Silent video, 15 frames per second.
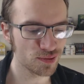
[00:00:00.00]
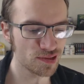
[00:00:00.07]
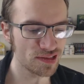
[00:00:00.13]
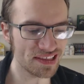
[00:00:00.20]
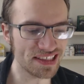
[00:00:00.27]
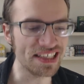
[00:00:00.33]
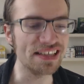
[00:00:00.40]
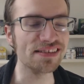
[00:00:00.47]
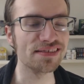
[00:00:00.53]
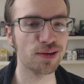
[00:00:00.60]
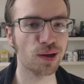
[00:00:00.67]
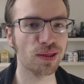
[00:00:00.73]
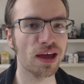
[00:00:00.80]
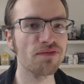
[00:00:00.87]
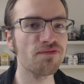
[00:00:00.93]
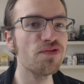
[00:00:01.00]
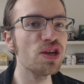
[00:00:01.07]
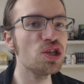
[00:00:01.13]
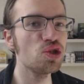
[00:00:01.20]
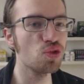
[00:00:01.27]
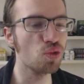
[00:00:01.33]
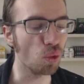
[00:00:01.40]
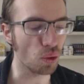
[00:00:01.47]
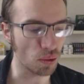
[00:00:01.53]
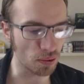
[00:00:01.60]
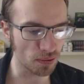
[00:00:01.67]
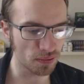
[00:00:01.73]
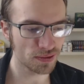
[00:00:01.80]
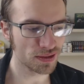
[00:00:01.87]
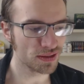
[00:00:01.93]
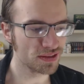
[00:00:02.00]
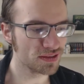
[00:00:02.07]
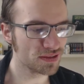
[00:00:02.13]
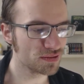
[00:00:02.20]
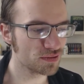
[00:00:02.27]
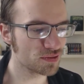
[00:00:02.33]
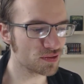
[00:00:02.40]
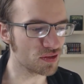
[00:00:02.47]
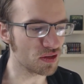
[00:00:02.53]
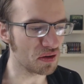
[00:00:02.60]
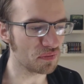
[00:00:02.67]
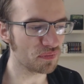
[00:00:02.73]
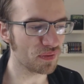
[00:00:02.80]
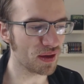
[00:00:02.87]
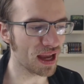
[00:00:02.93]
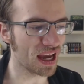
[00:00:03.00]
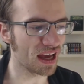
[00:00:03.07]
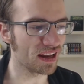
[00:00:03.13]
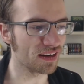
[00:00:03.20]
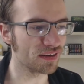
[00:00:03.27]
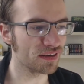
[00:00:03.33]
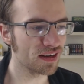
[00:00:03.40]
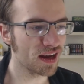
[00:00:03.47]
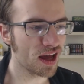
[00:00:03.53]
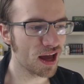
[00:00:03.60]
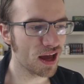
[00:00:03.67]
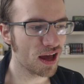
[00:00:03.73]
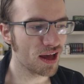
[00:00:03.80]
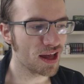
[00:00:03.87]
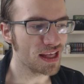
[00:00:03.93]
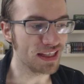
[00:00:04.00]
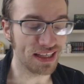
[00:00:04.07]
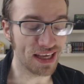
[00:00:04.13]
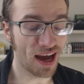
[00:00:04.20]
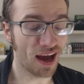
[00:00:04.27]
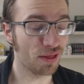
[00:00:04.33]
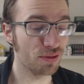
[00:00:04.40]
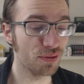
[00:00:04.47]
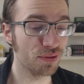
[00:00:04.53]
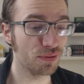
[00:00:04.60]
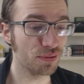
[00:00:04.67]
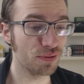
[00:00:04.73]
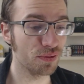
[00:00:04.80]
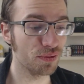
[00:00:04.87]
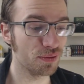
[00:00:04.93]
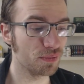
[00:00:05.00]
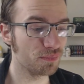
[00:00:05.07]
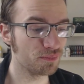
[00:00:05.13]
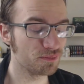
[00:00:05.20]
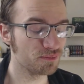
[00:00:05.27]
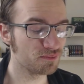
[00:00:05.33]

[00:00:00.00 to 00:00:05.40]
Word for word: scenes like that, visual stuff, and yeah, the, the